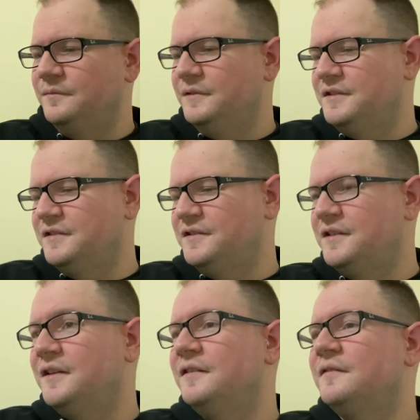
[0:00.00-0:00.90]
doesn't
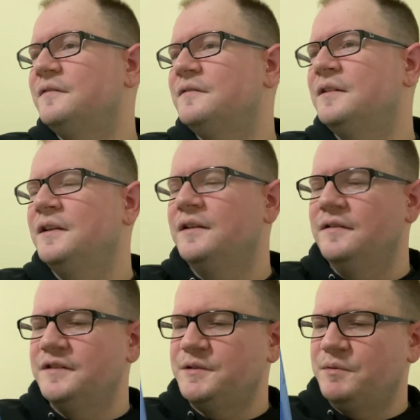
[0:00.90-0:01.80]
say.
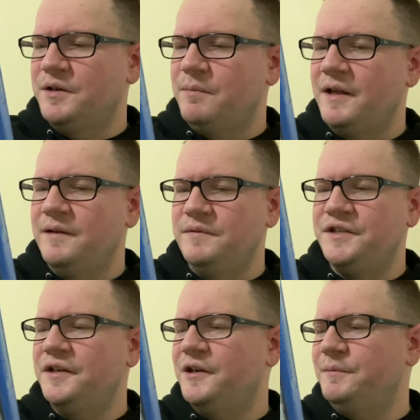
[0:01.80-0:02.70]
This is put out by
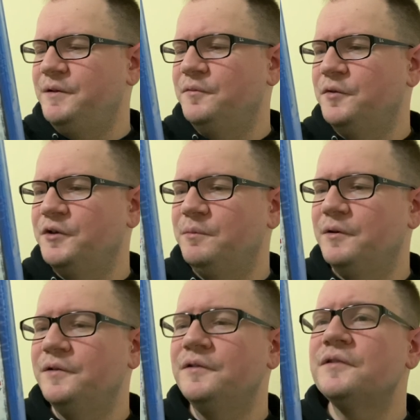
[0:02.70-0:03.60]
MGM and Warner
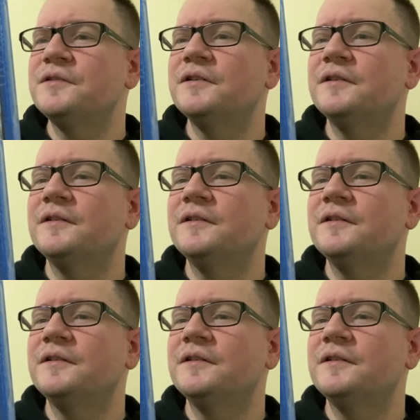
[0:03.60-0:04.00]
Brothers.